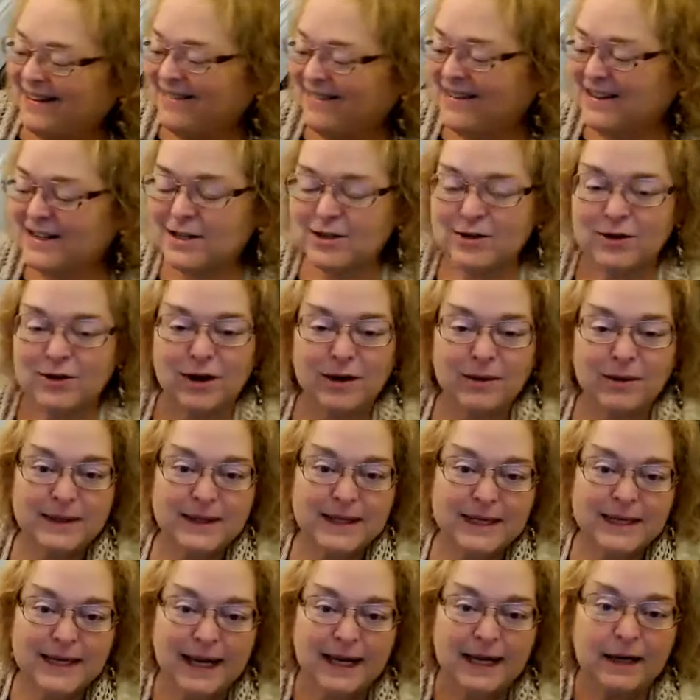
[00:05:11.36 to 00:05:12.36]
We start with
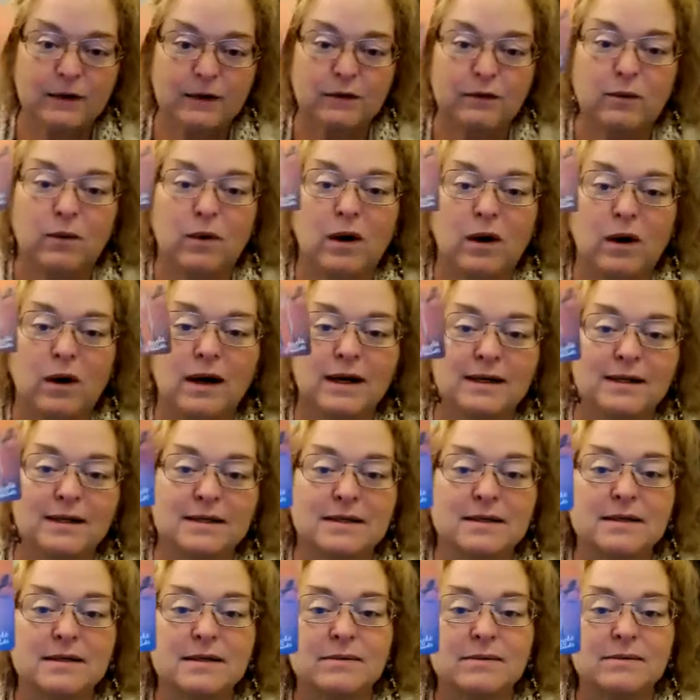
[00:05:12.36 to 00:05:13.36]
the Knight of
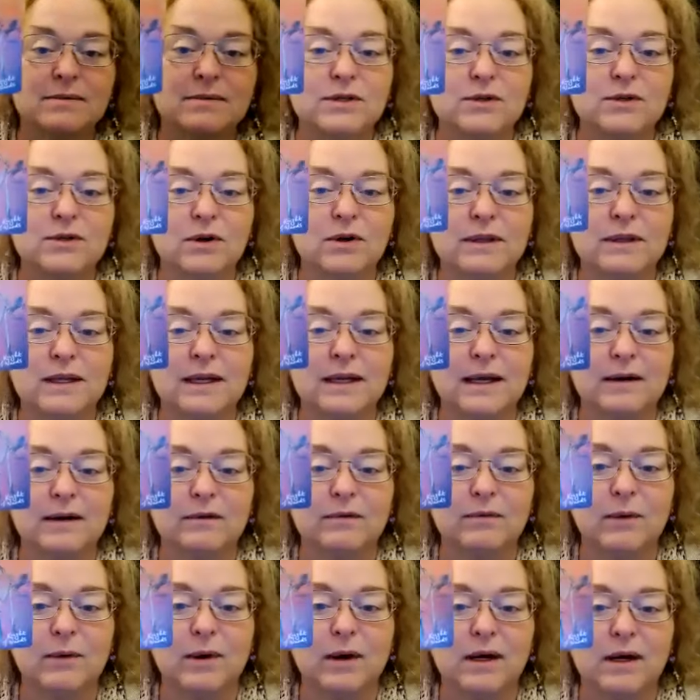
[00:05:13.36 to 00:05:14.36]
Wands.
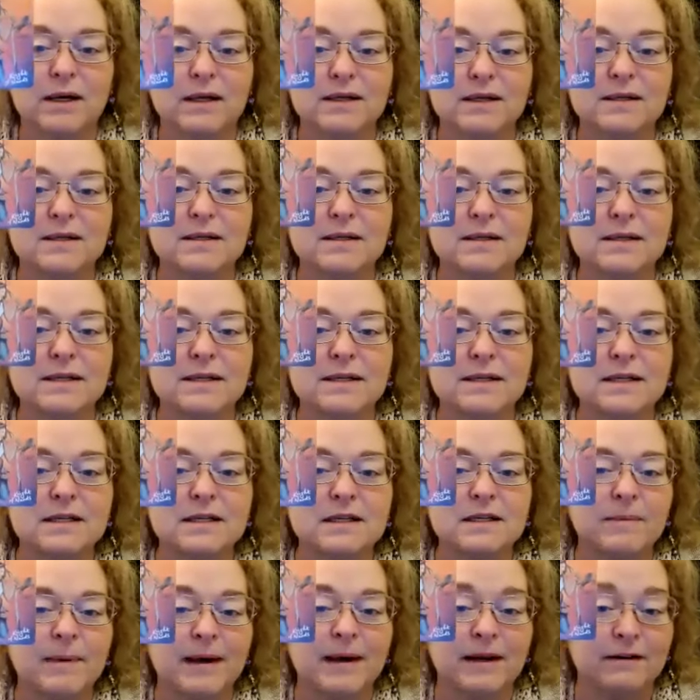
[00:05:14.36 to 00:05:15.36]
This is
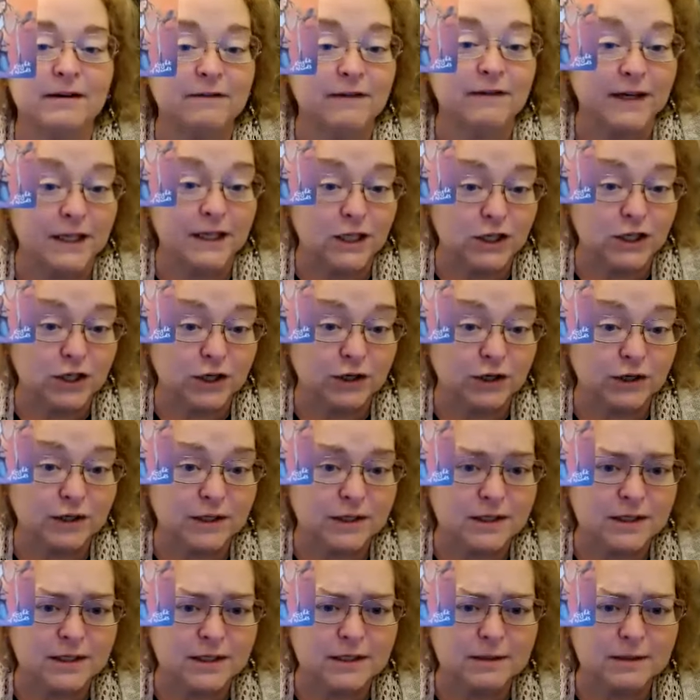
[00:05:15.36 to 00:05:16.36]
about adventure.
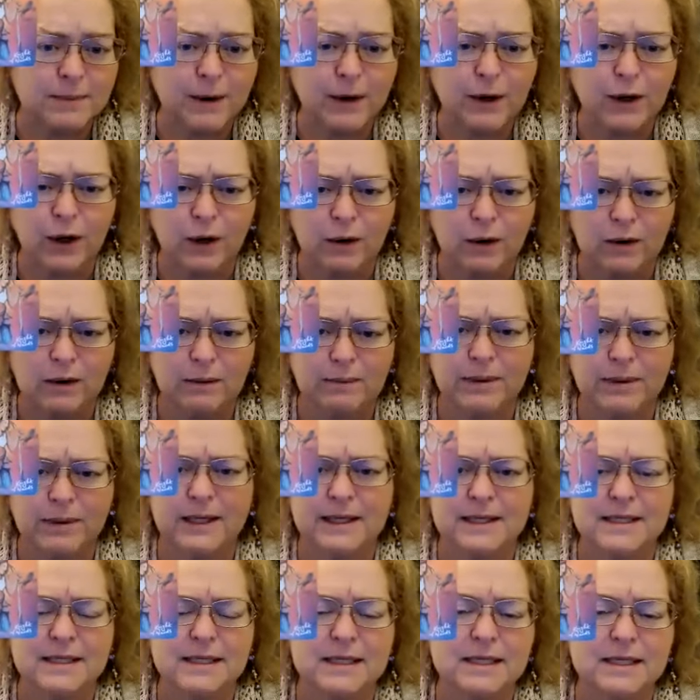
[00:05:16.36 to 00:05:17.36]
This is about going
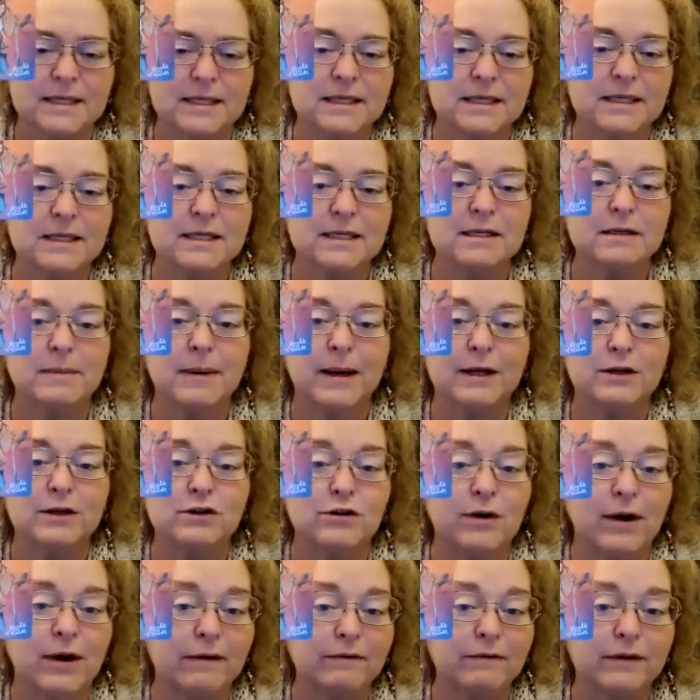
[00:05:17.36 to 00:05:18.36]
places. This is about
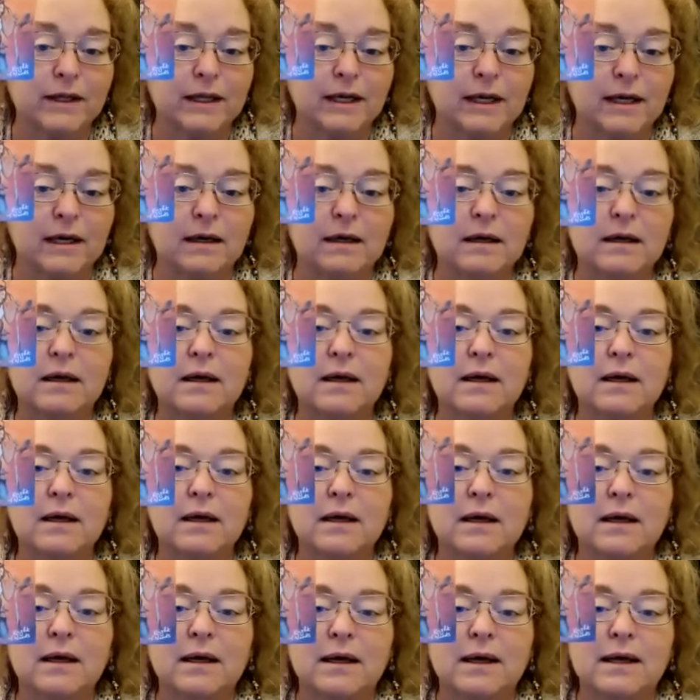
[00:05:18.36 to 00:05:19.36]
traveling.
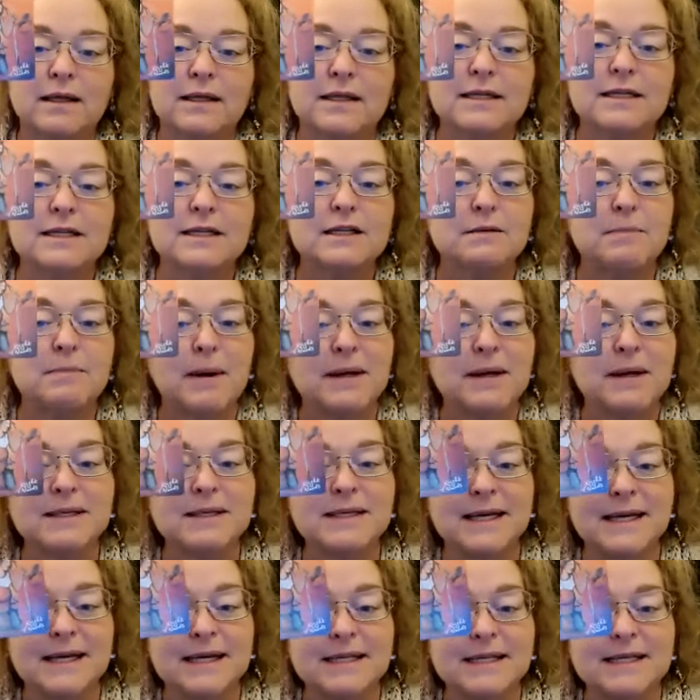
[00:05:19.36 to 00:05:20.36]
This is about
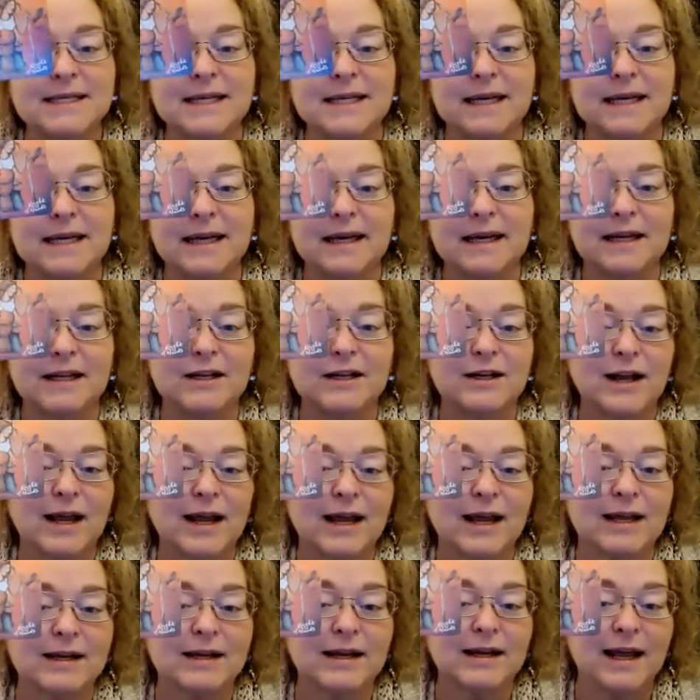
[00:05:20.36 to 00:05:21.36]
dancing
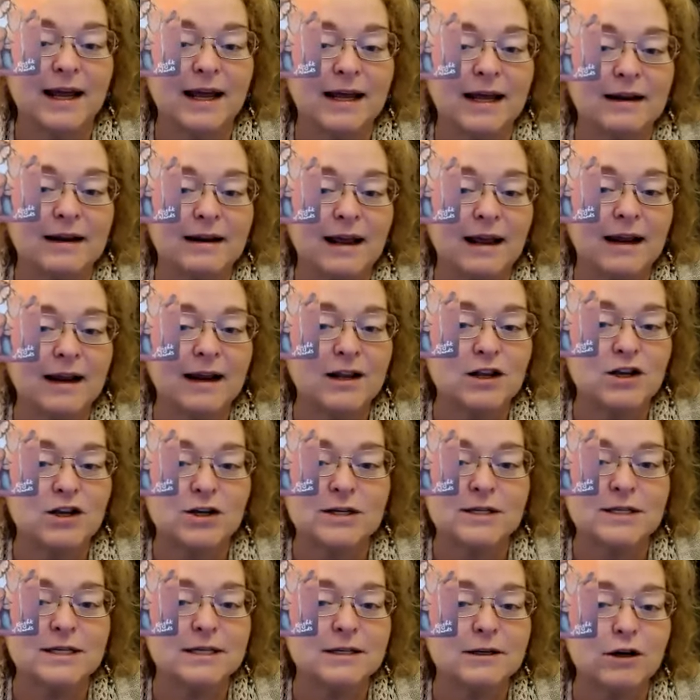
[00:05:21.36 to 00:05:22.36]
and
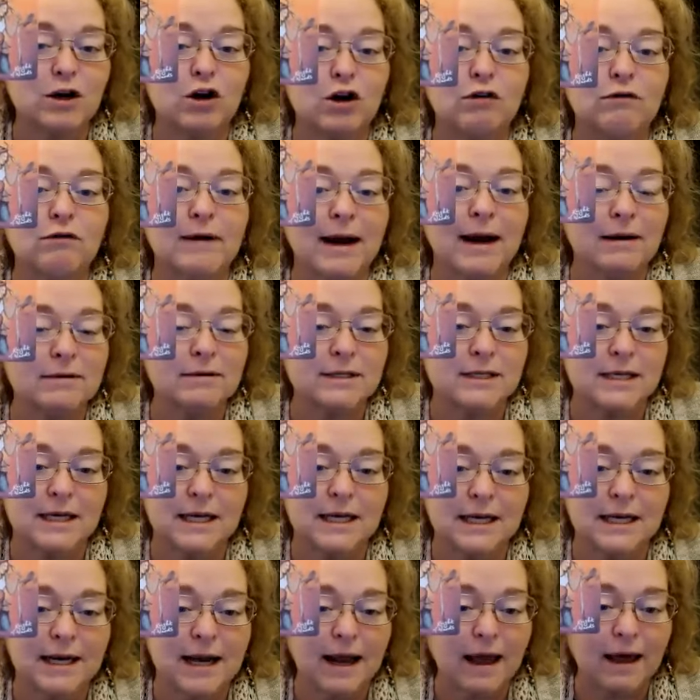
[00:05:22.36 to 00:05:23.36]
just
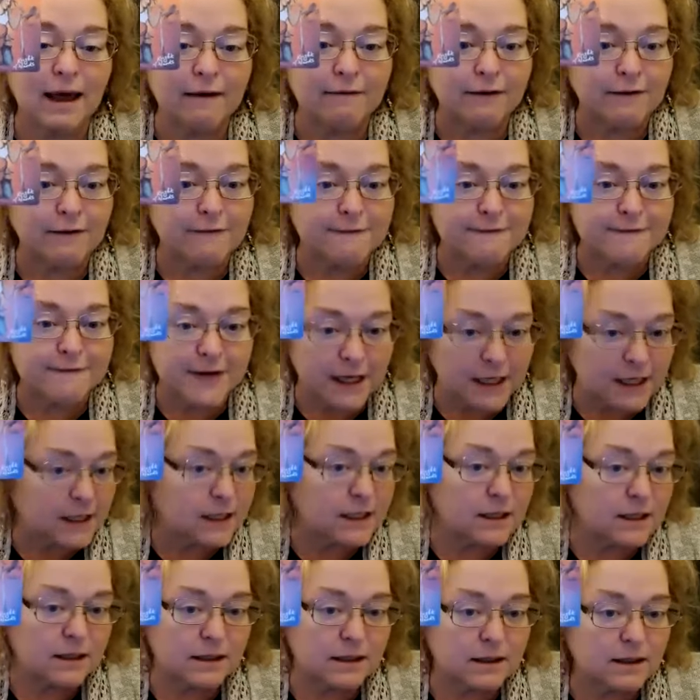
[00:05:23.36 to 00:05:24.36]
carousing and having
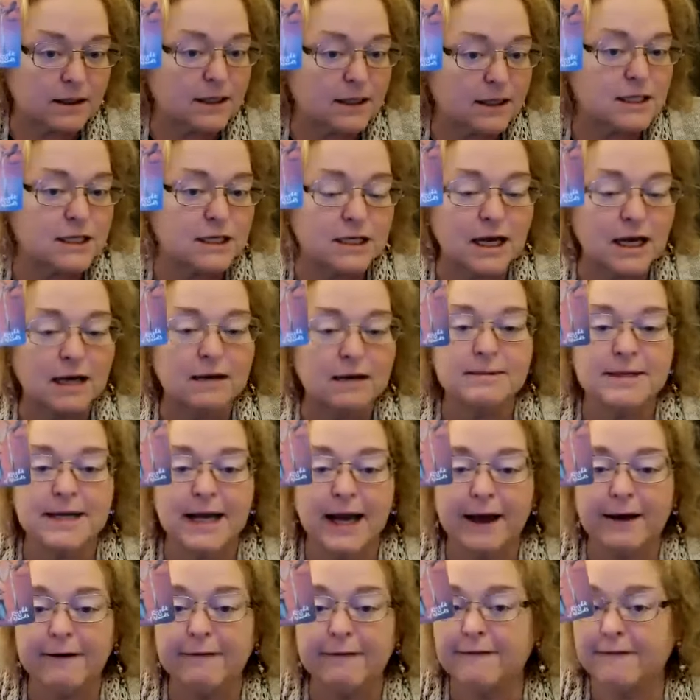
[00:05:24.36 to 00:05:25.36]
fun. It's time to
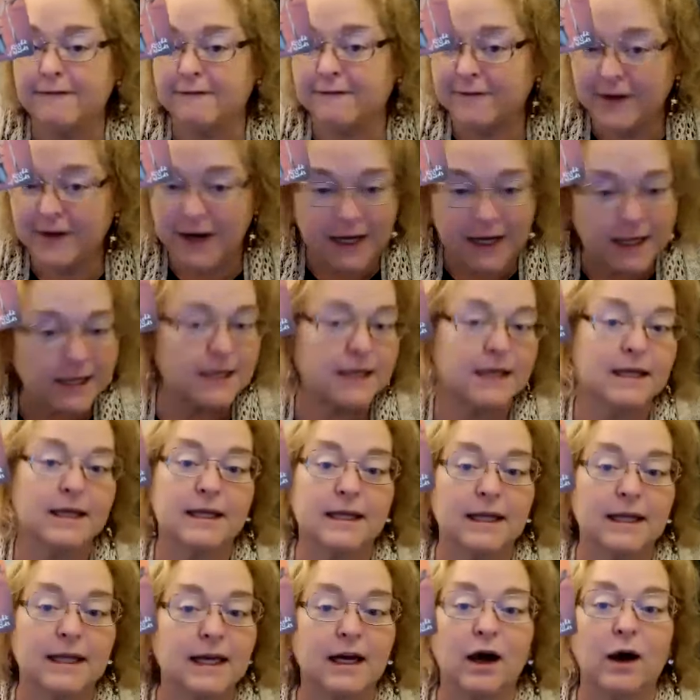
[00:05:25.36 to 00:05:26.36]
have fun,
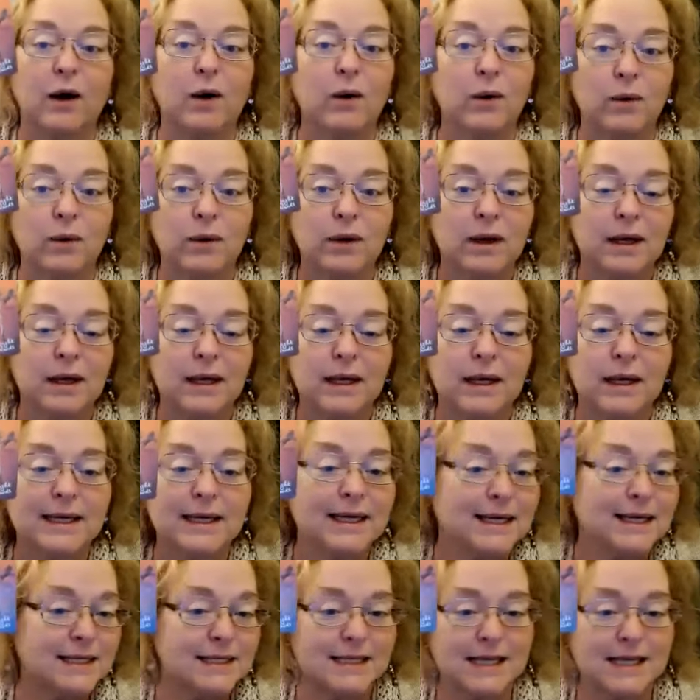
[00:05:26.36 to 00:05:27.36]
Leo.
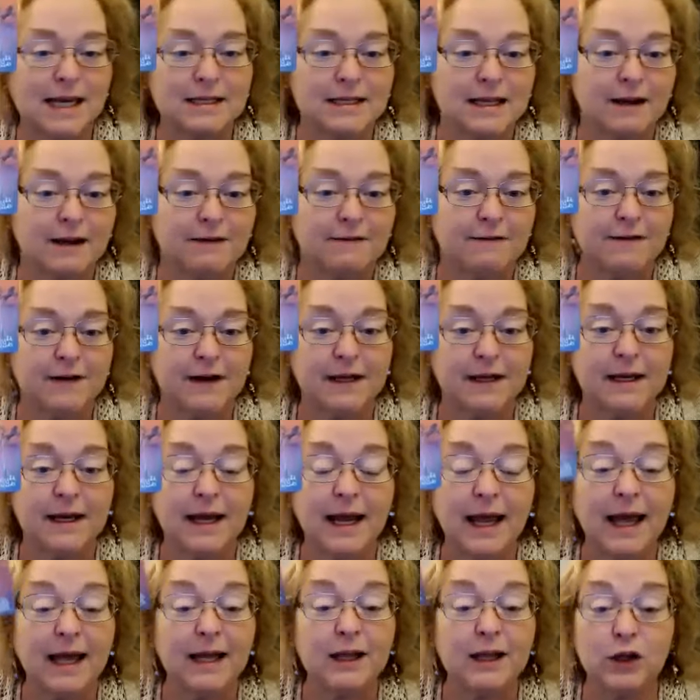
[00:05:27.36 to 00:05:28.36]
It's time to have fun.
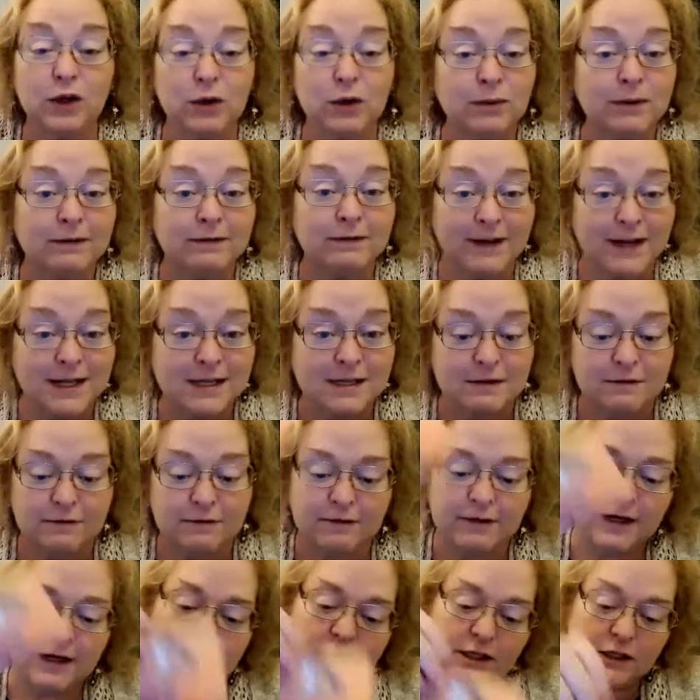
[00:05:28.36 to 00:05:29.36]
And you invented
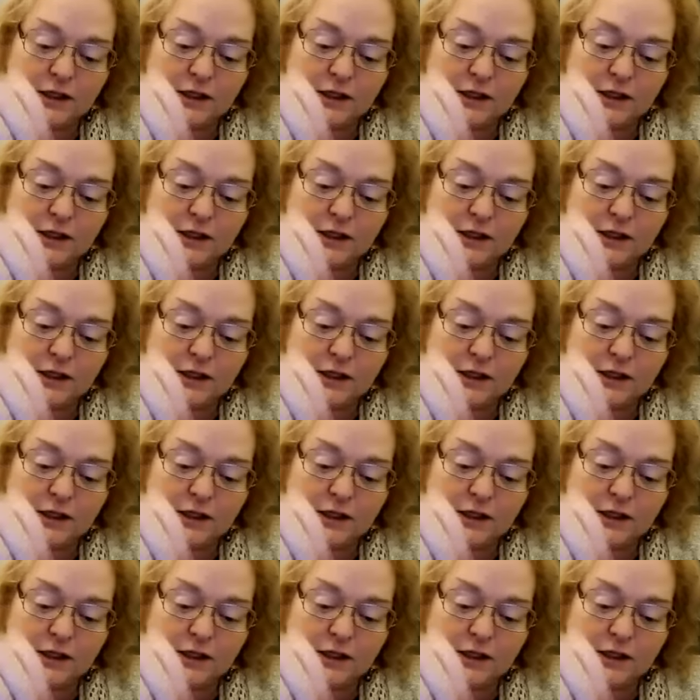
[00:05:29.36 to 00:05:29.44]
fun.